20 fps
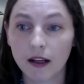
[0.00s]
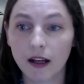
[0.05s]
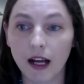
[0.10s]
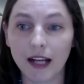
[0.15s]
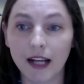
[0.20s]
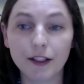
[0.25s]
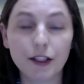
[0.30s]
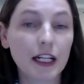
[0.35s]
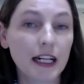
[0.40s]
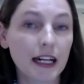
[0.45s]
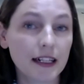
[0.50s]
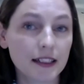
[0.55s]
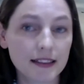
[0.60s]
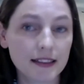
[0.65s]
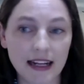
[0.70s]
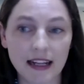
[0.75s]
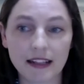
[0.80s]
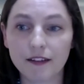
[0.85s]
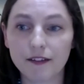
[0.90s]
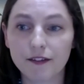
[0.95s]
And you can
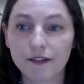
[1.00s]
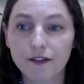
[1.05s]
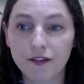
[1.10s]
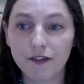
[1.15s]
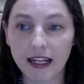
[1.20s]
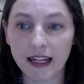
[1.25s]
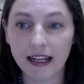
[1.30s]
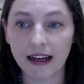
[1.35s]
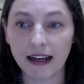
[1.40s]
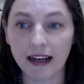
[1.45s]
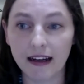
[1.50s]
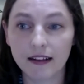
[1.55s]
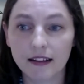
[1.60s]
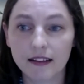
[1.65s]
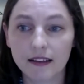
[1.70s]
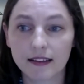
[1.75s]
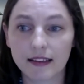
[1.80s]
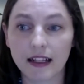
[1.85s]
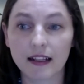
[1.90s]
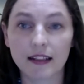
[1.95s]
understand the fear
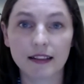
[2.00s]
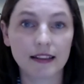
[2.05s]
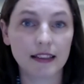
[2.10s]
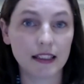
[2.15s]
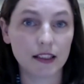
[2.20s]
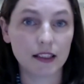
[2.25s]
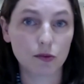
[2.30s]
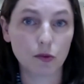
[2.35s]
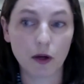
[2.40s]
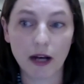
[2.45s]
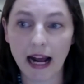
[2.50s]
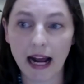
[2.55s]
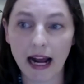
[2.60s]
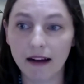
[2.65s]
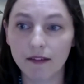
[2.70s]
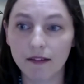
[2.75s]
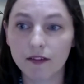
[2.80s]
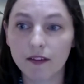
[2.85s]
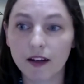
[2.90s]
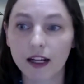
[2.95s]
that this would
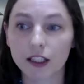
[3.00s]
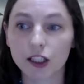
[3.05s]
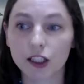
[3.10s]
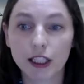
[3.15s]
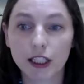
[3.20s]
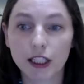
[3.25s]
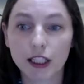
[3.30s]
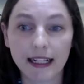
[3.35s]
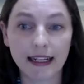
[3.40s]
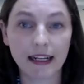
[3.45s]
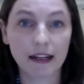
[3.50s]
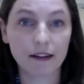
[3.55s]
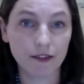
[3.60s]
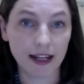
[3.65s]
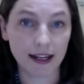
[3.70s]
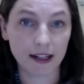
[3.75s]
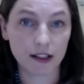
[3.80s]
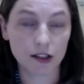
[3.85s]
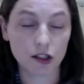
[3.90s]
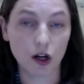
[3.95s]
have a chilling
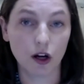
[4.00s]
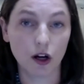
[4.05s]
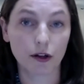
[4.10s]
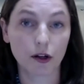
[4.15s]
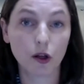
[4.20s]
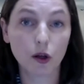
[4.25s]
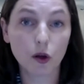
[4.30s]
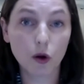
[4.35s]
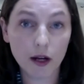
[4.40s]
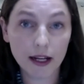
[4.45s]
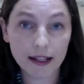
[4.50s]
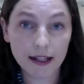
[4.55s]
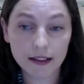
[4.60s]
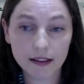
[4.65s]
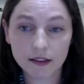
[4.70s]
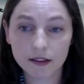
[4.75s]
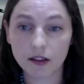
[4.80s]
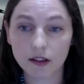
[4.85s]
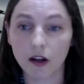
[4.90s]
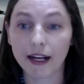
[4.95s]
effect on
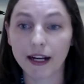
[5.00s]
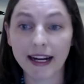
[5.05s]
lawyers, on